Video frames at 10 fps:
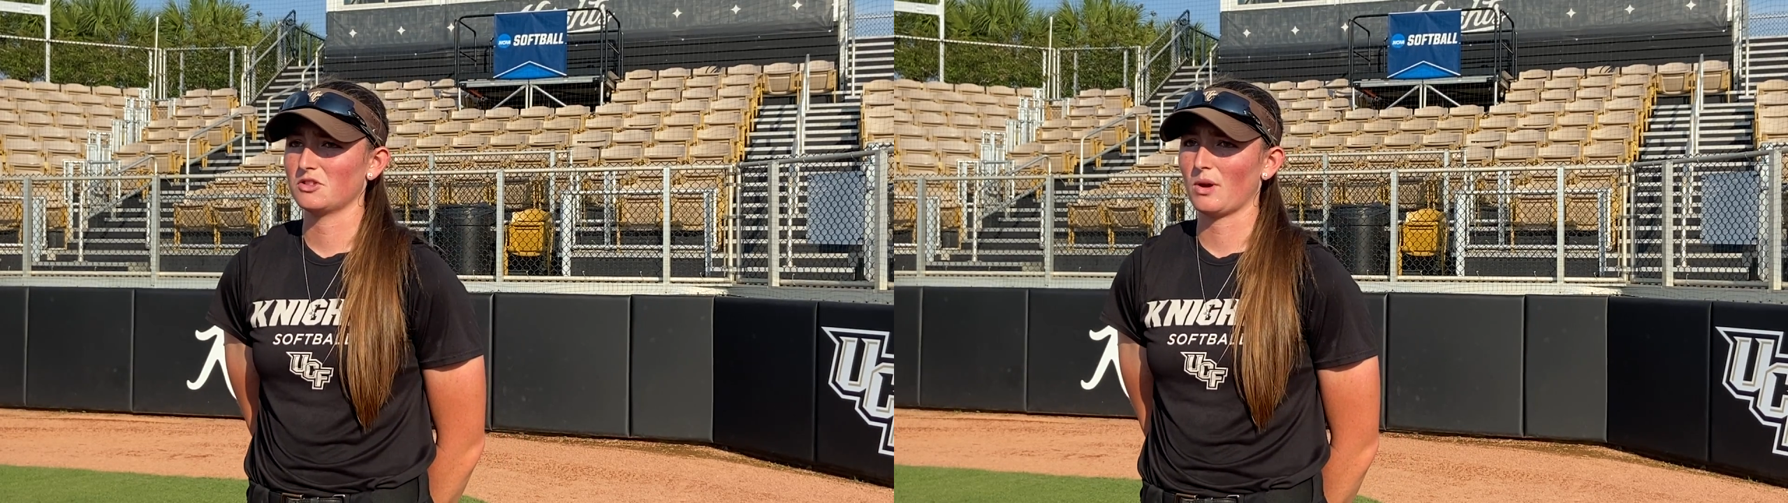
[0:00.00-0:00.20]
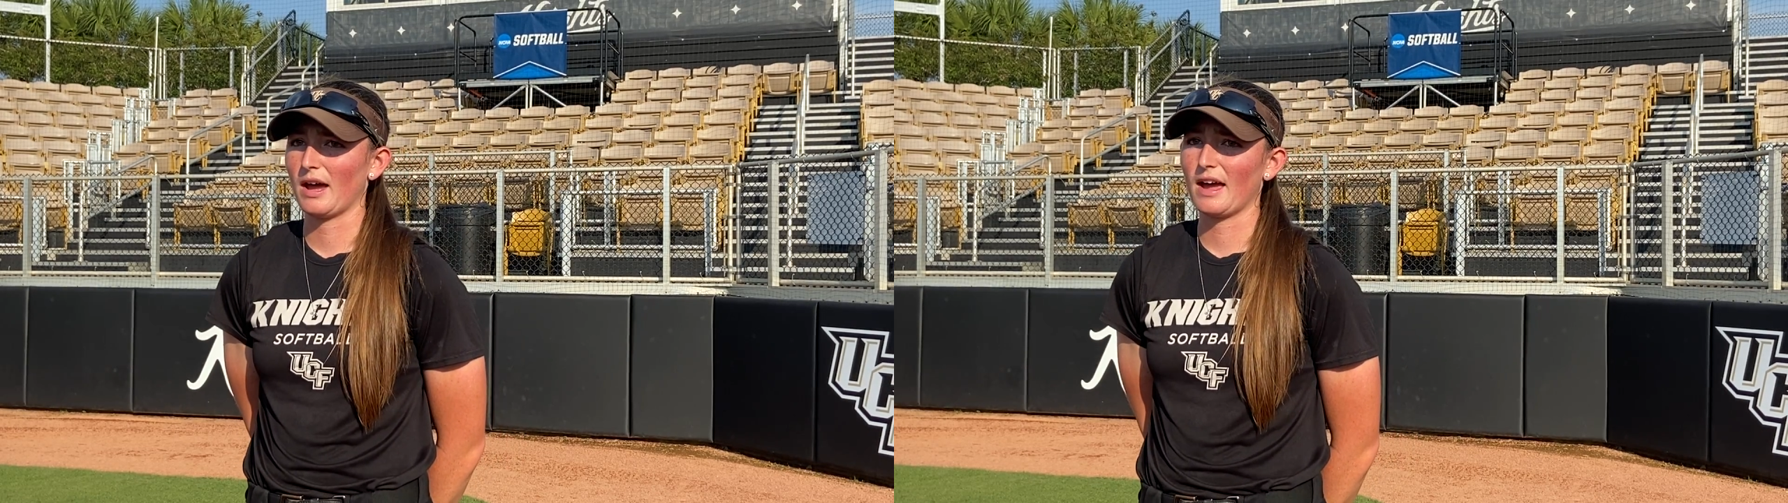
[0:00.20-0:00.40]

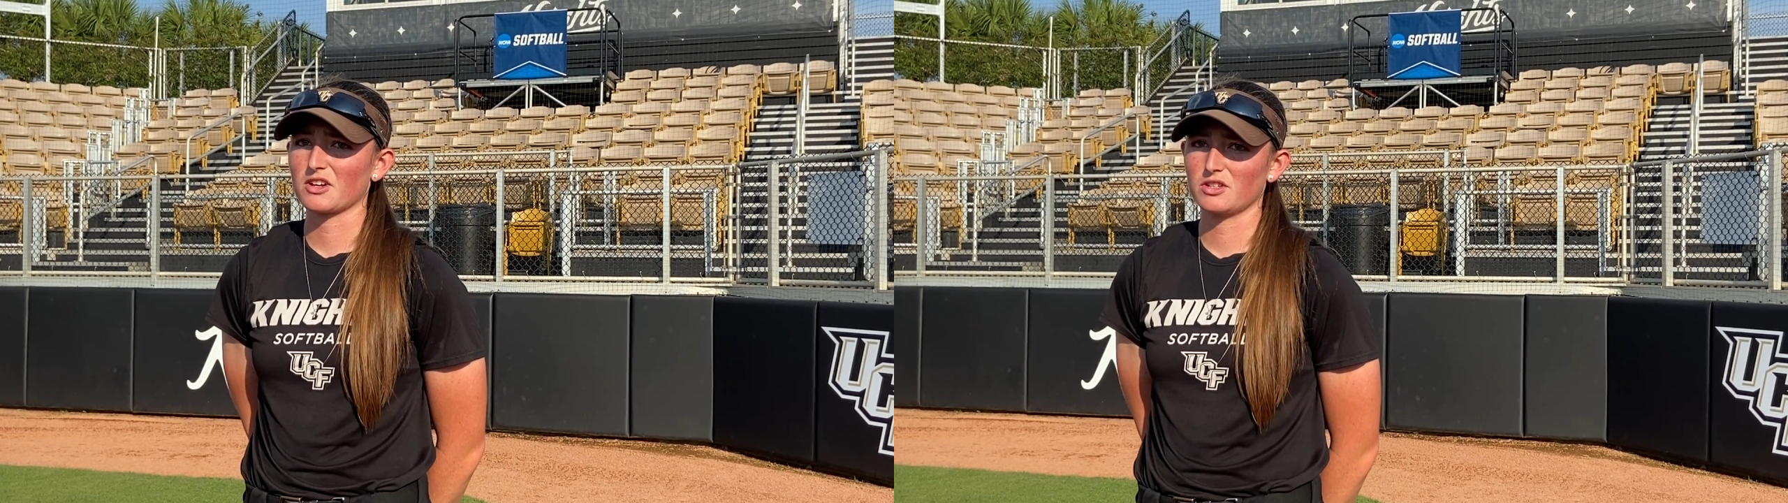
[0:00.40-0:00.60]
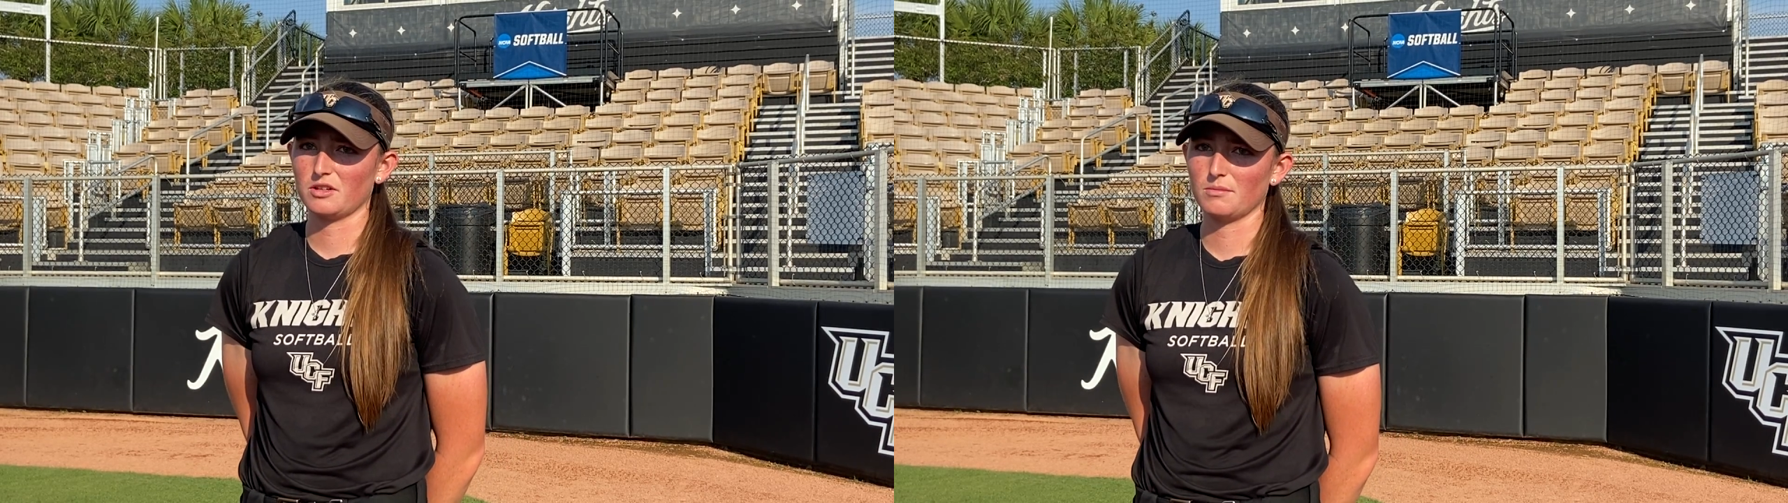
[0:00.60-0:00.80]
so I
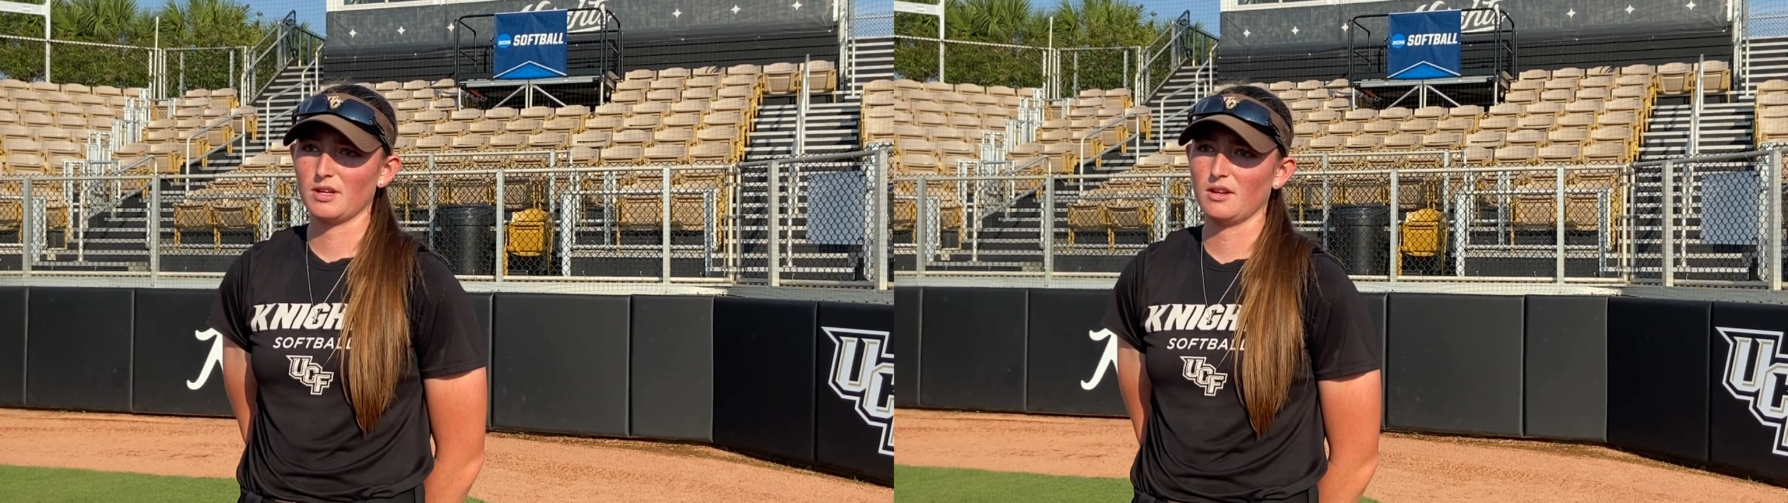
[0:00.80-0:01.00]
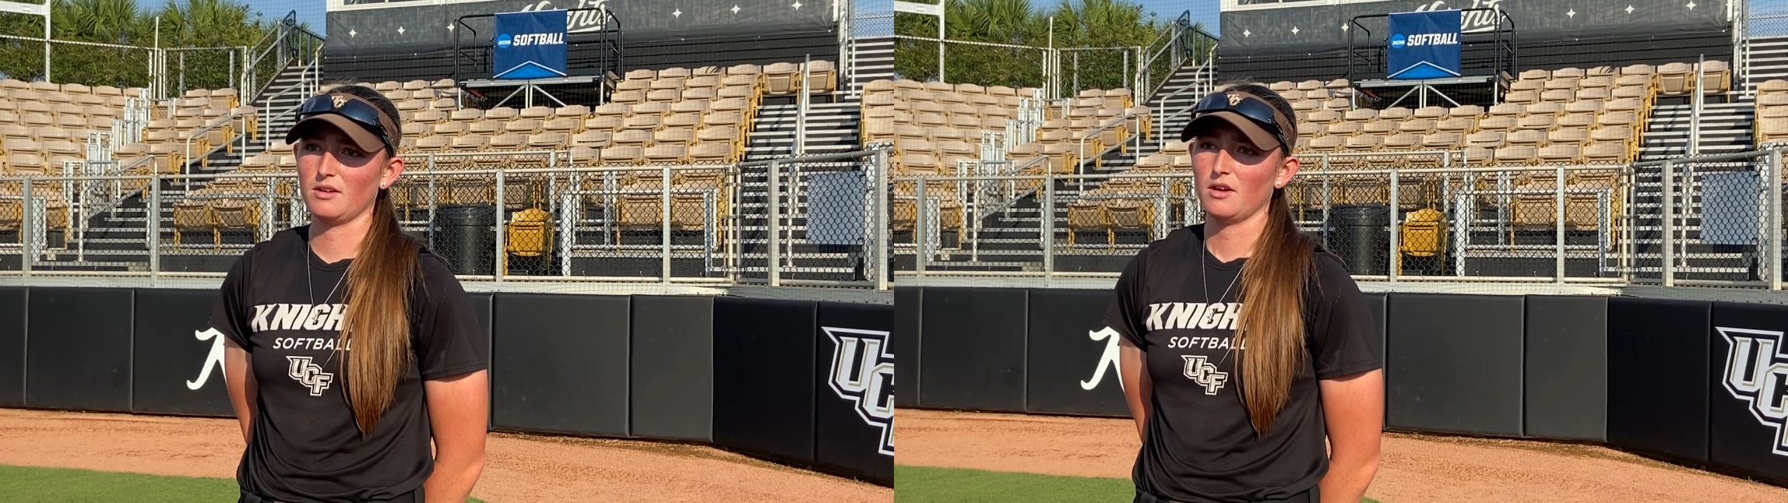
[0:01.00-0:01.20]
actually
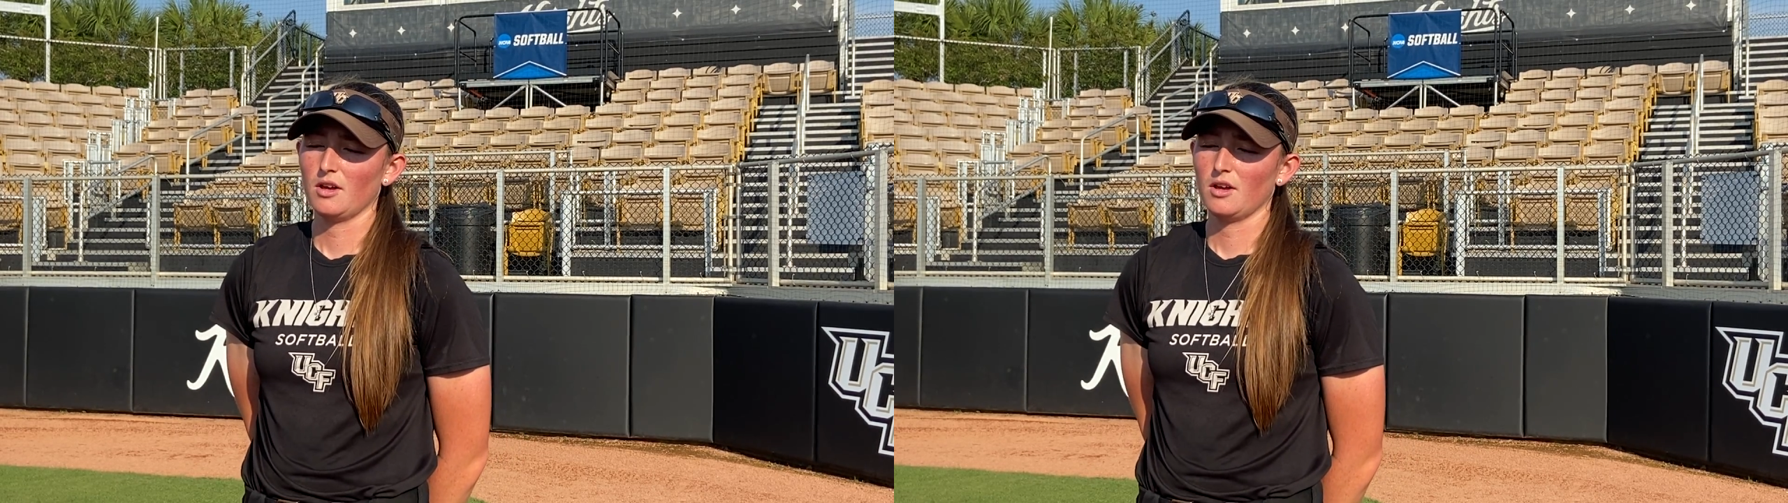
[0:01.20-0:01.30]
committed